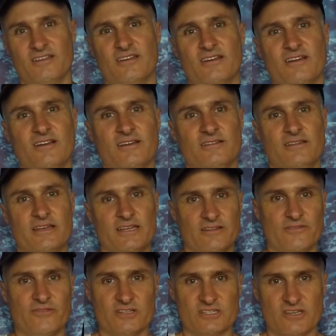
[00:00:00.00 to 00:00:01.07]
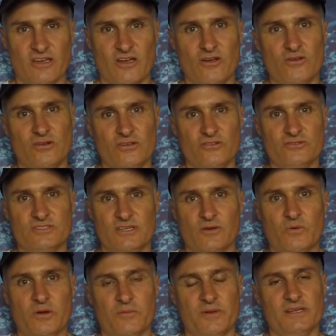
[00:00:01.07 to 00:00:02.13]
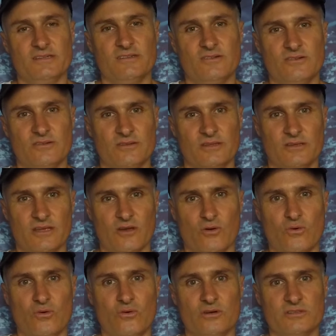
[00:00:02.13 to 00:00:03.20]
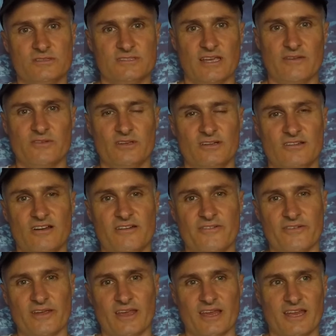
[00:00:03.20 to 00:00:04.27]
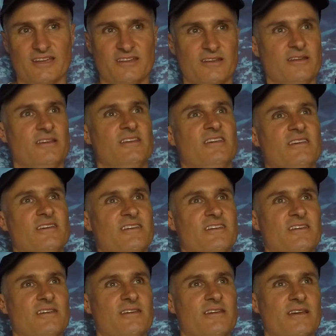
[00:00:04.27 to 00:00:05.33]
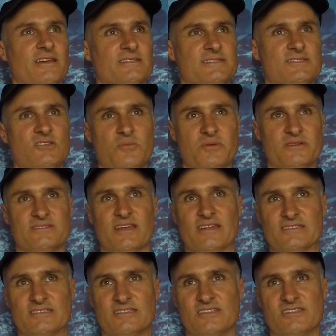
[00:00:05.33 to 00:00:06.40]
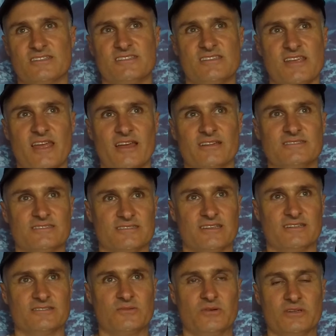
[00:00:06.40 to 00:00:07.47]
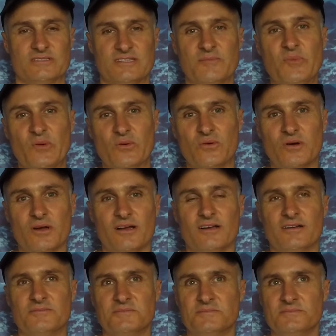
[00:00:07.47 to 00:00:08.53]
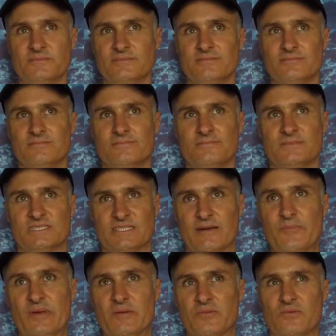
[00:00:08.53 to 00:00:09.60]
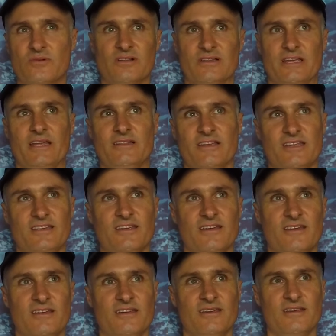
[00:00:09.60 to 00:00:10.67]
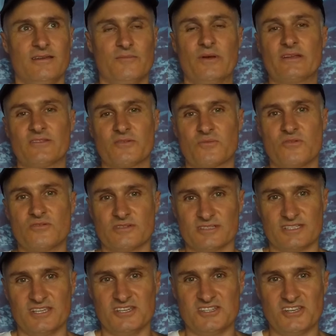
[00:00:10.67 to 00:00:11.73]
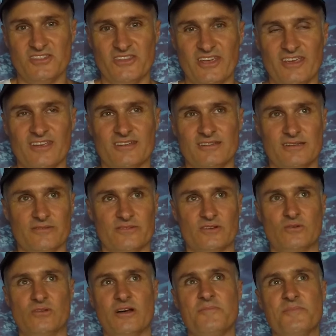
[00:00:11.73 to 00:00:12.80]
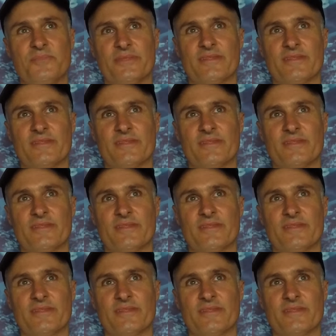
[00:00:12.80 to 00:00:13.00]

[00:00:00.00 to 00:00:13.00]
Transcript: letting the fish go, losing your equipment, or saving your life. And as stupid as that decision sounds, it sounds quite simple. Some people clearly make the wrong decision there and give it all up,